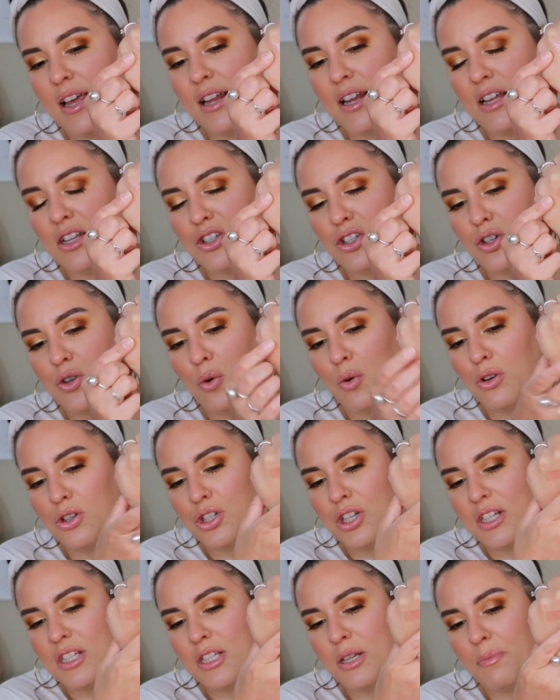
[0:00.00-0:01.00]
It is
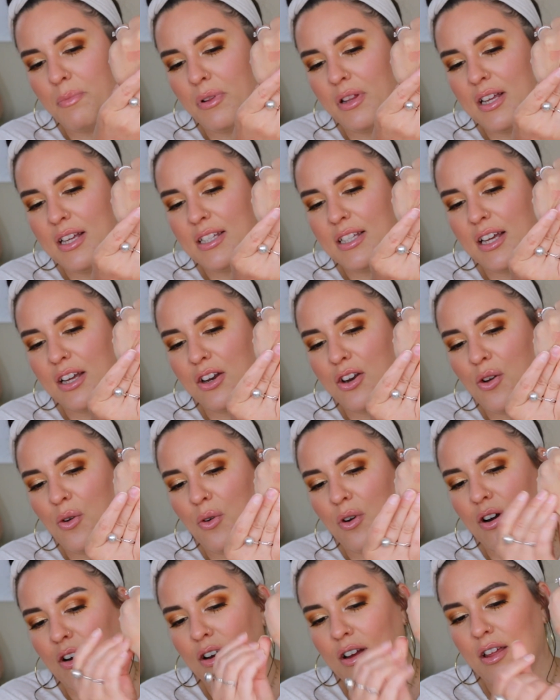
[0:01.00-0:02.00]
gorgeous. Please
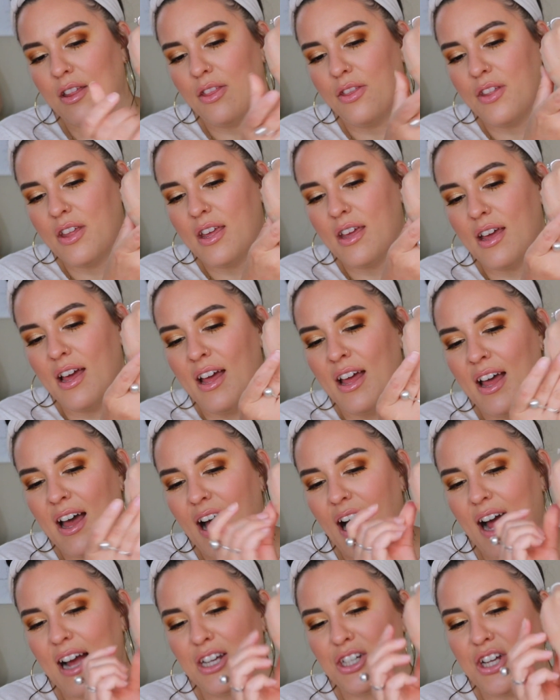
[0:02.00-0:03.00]
ignore the
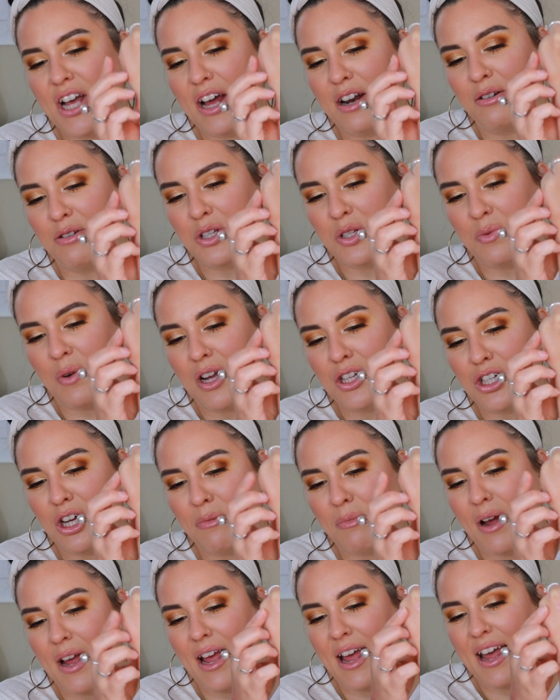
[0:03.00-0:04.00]
eyeshadow swatch
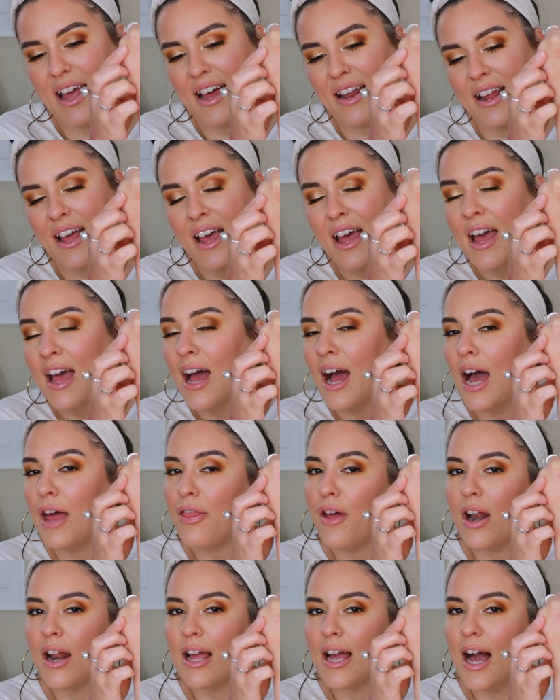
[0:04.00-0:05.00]
on my hand. I
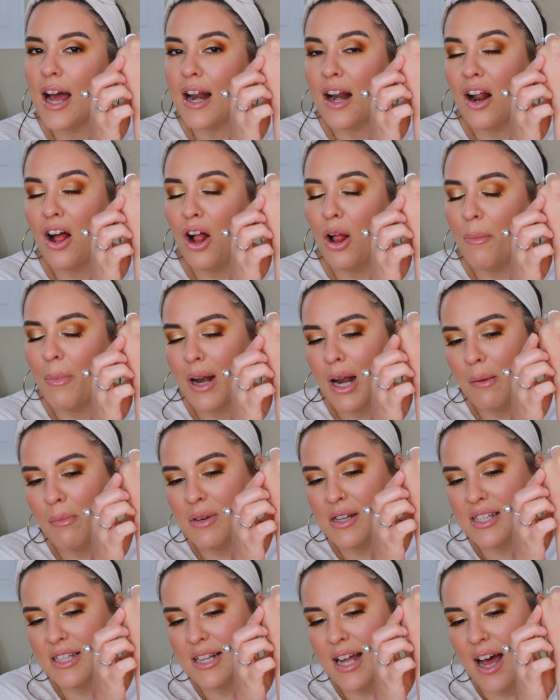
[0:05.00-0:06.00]
thought I got it all, but I
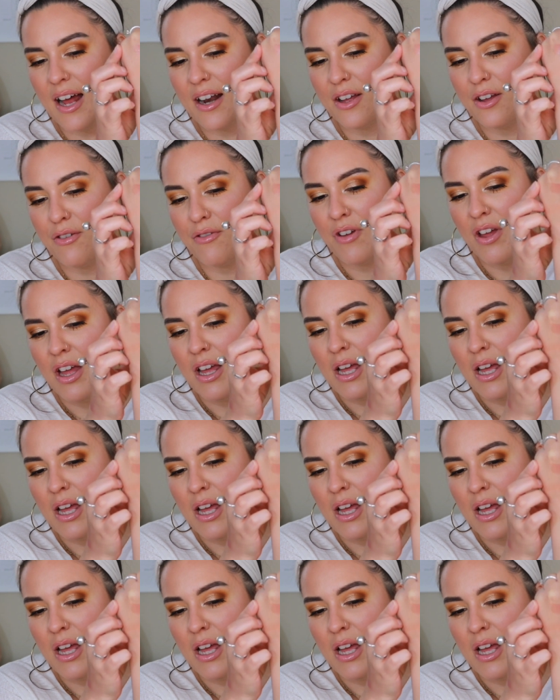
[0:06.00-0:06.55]
must not have.